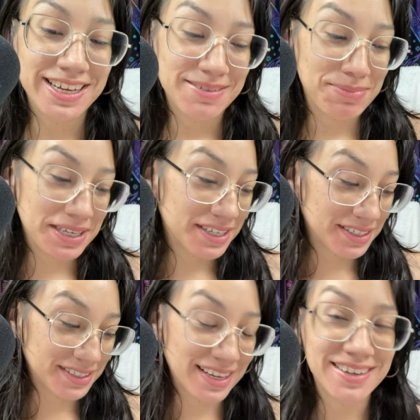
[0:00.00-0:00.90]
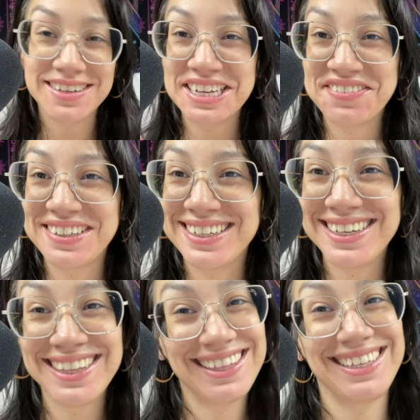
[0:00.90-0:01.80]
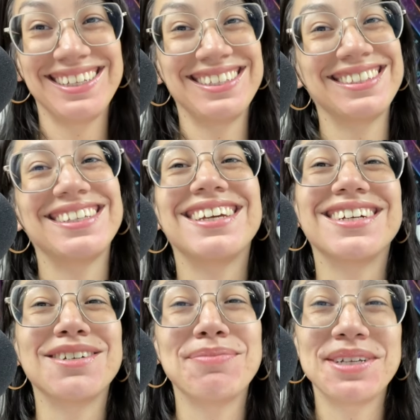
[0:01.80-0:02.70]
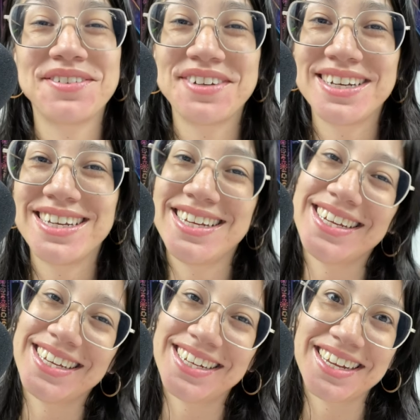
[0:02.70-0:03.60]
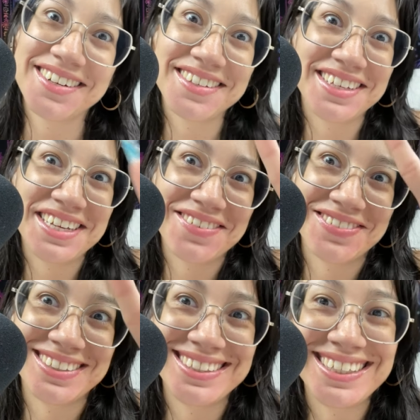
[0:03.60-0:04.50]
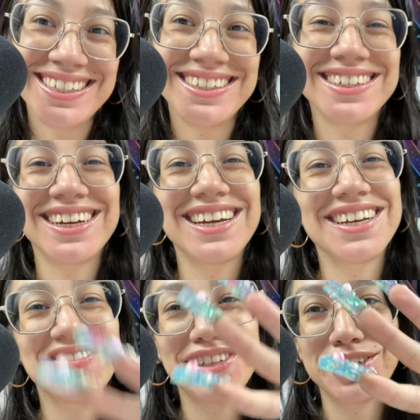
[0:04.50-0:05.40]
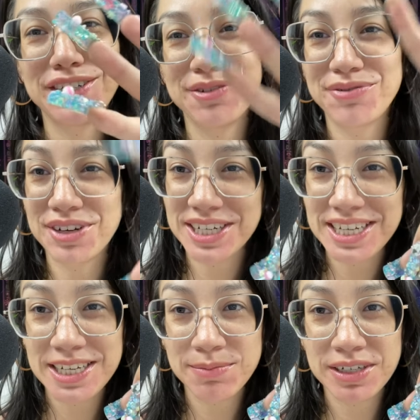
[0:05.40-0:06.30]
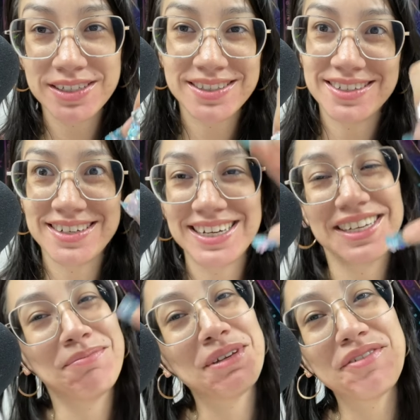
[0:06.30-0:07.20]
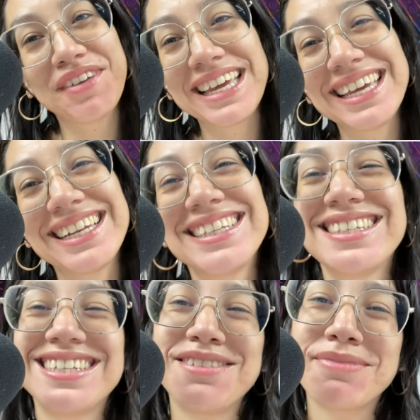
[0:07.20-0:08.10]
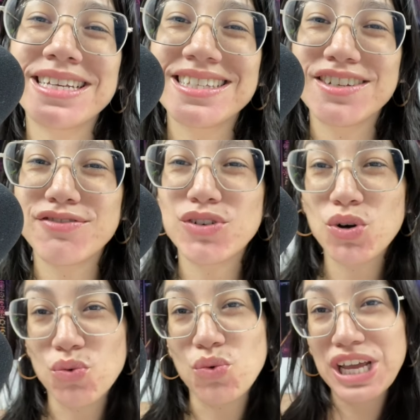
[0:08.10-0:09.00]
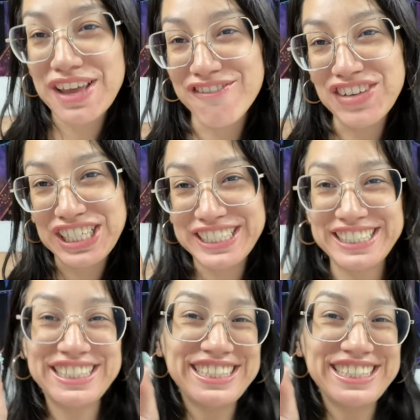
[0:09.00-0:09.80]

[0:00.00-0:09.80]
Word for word: because I don't have anything set up and ready and I know the camera is here I have the front cam on so I can be vain and see myself or whatever